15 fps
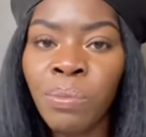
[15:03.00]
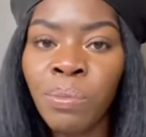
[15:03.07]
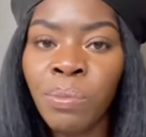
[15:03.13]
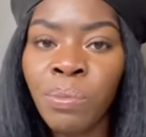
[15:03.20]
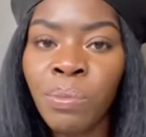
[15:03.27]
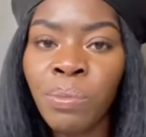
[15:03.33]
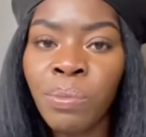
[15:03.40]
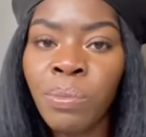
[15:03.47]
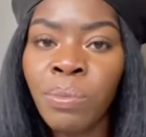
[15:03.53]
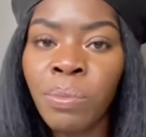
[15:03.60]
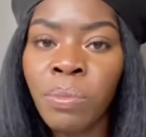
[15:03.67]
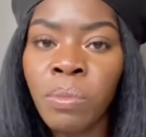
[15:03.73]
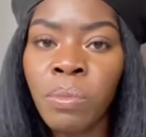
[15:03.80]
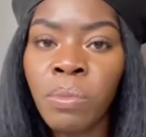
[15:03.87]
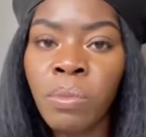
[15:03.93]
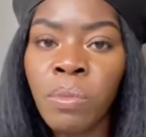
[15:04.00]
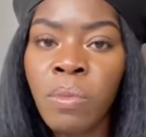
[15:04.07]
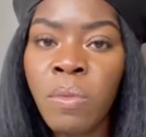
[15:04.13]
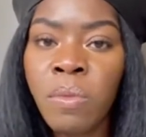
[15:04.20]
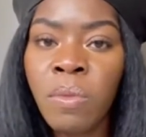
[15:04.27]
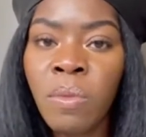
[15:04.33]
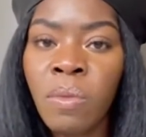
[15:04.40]

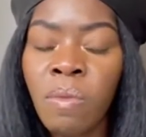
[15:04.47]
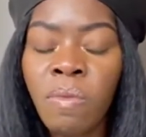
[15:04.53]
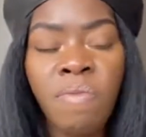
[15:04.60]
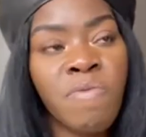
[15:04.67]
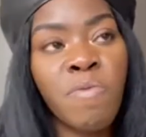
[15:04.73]
(silence)